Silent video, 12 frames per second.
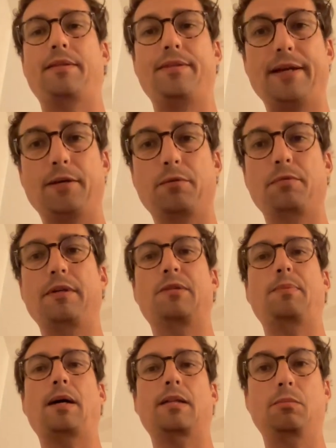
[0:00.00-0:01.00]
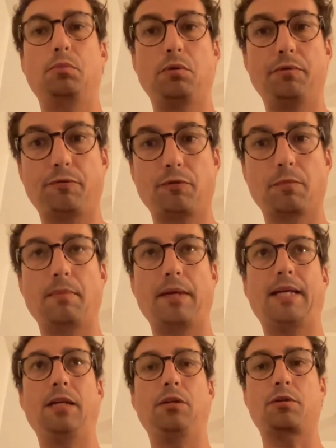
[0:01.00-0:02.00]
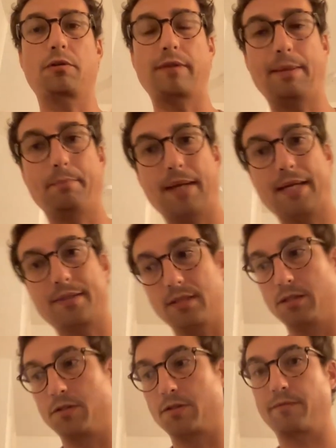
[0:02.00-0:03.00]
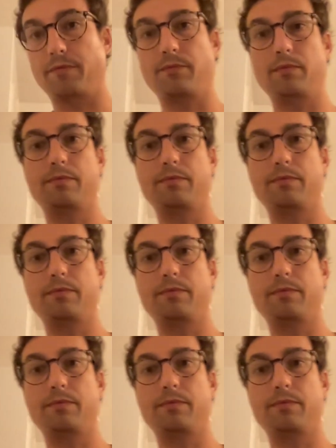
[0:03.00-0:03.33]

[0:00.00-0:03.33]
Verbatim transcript: they're responsible for making sure that message